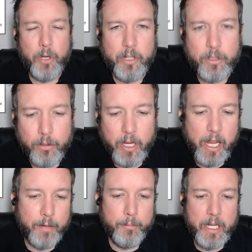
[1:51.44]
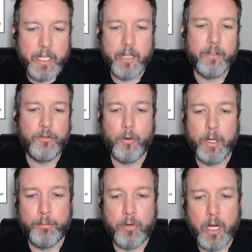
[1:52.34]
Political and media
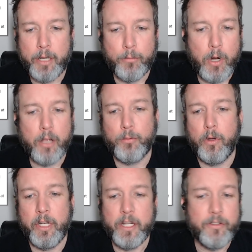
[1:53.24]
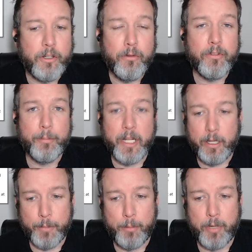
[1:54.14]
historian Brian Roswell excused the
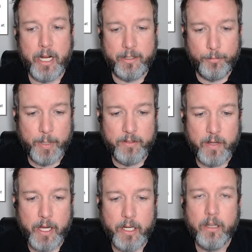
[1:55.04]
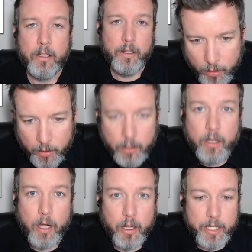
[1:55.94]
media malpractice by saying,
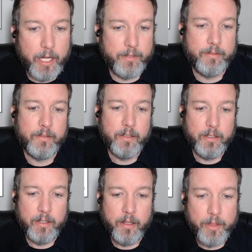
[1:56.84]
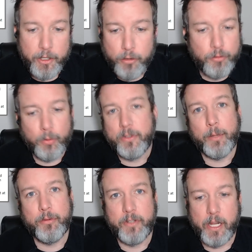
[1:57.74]
"Ah yes, the usual
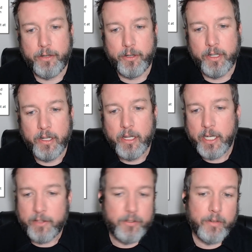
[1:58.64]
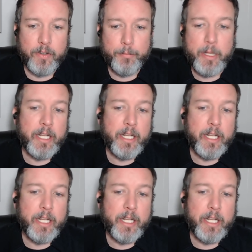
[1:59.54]
double standard. Conservative